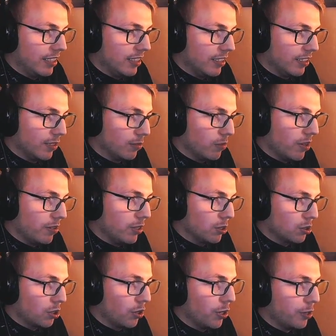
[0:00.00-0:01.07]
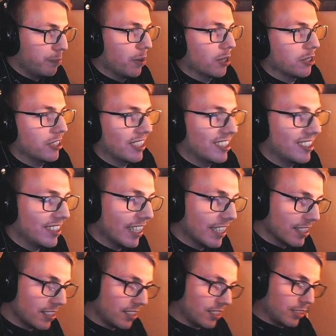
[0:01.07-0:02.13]
Wario's hurt box
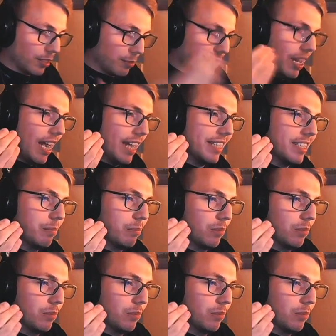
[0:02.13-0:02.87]
extends behind him,